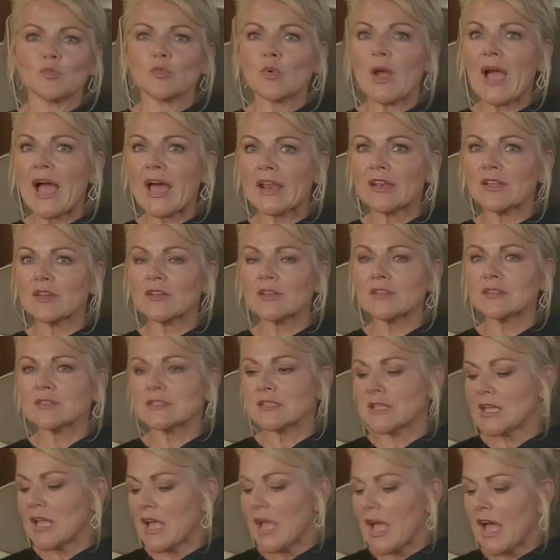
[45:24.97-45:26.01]
rattles.
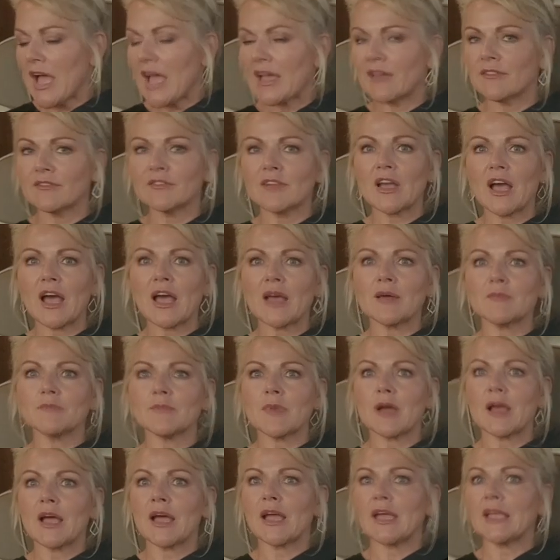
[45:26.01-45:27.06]
I've got
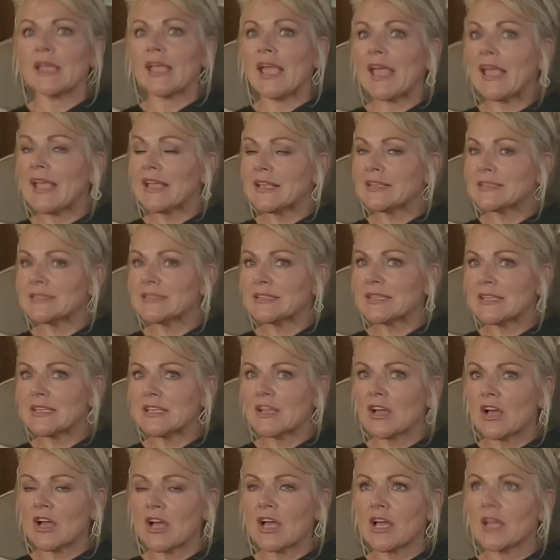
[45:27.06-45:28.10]
my AC
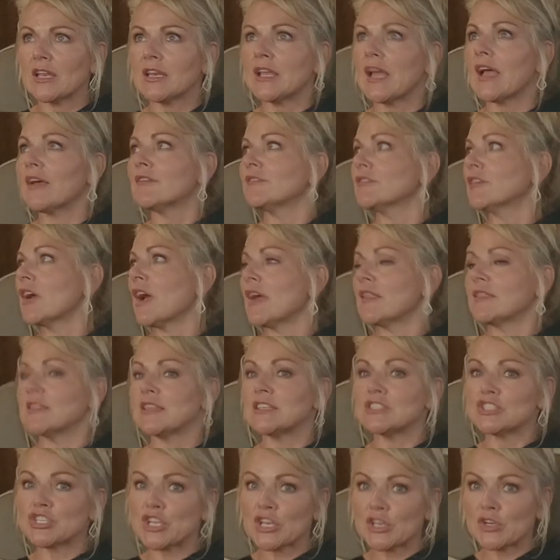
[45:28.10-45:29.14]
on, I've got the
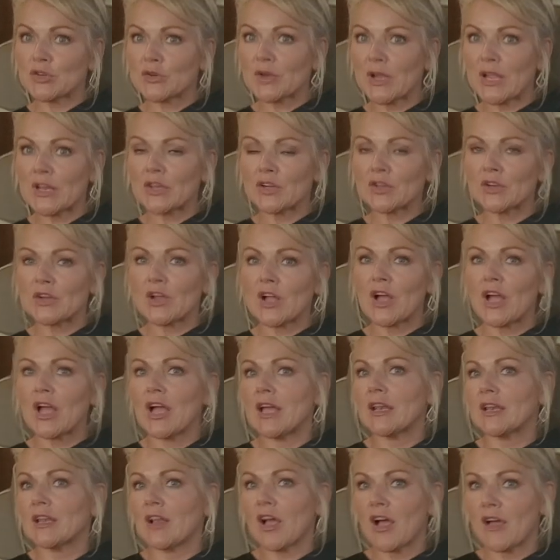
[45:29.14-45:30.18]
generator
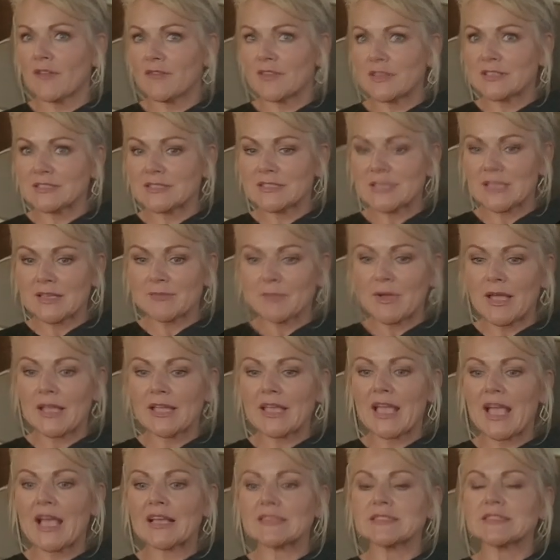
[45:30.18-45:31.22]
on, obviously my
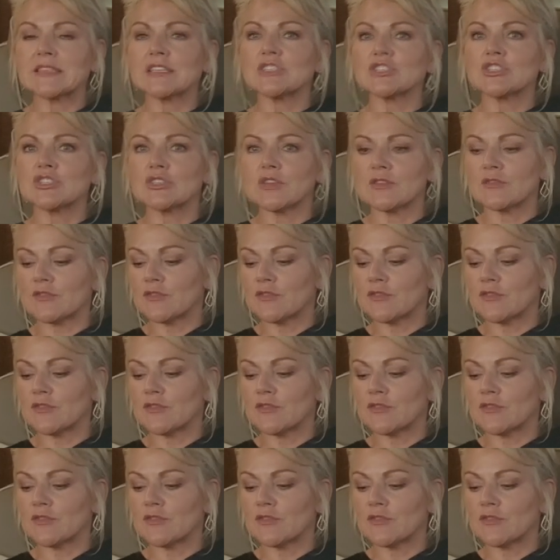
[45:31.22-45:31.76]
gas engine in